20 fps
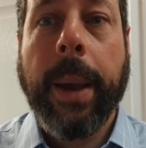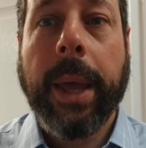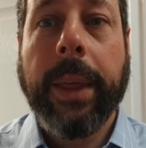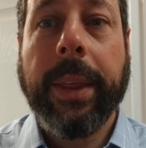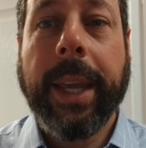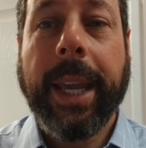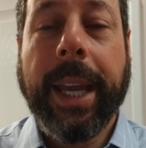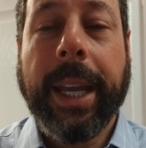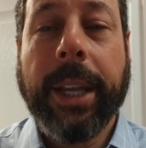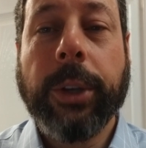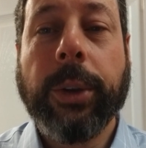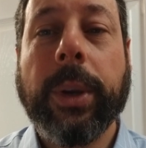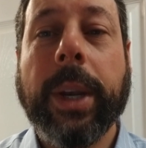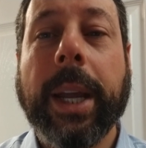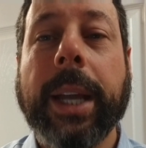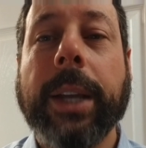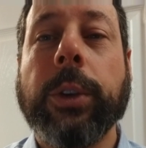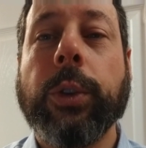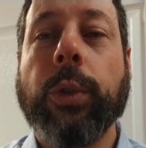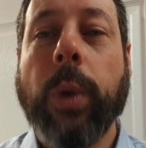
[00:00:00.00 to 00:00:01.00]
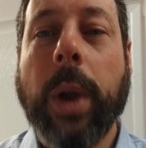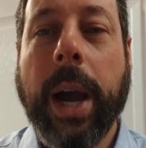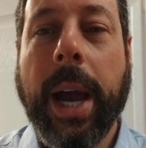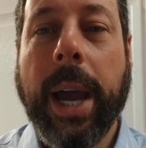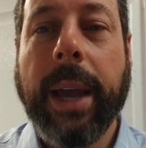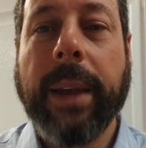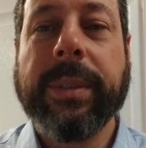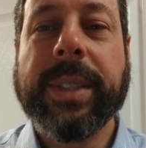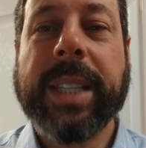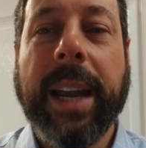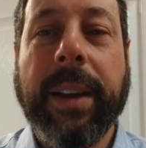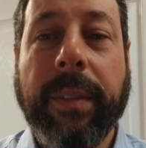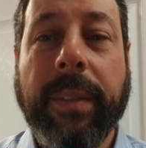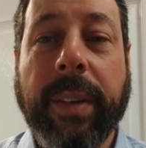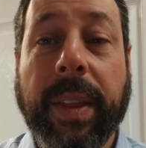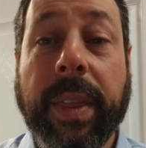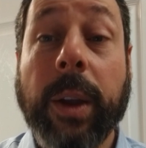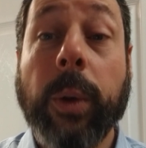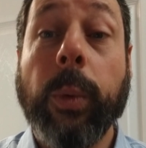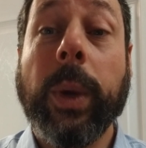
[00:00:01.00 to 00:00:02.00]
The internet drives
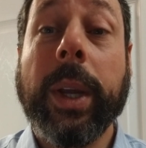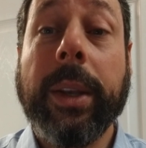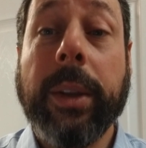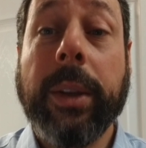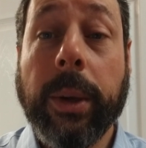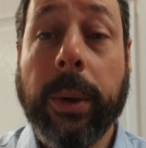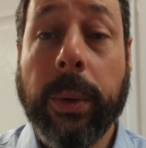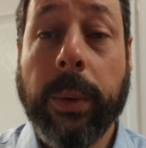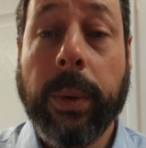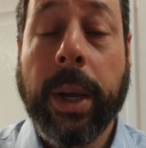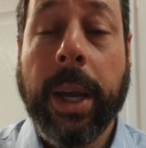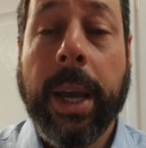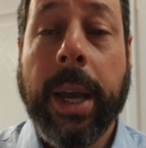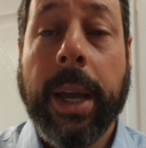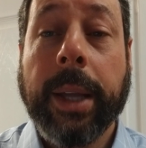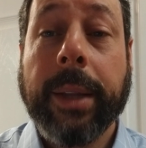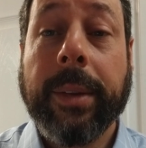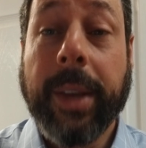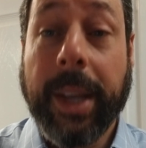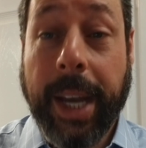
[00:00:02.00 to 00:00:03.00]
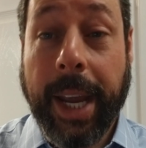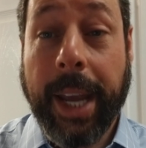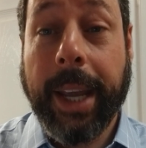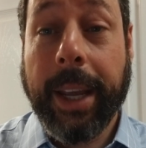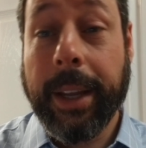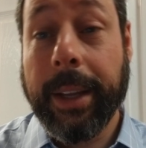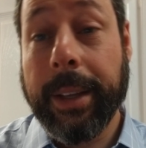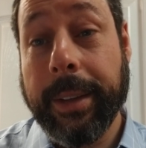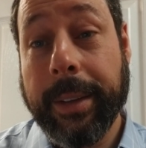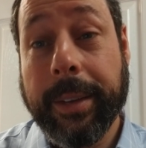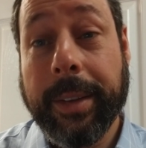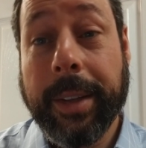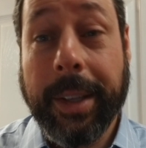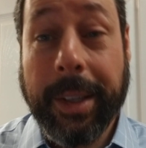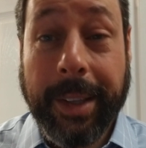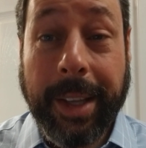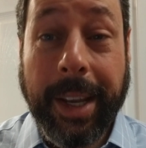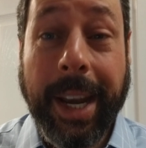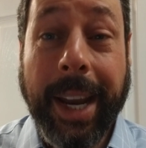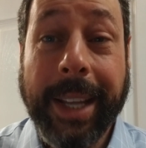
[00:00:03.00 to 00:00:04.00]
everything we do today,
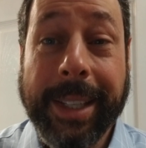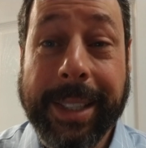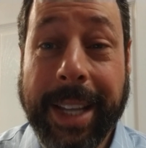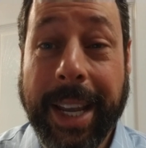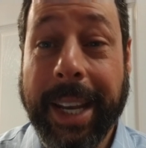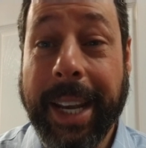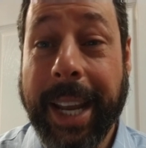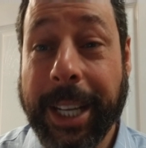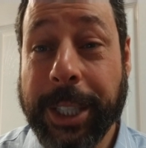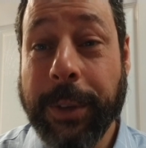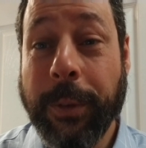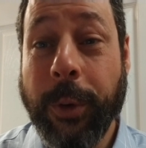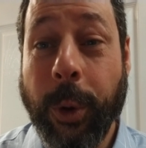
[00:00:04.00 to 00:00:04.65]
in today's day and age.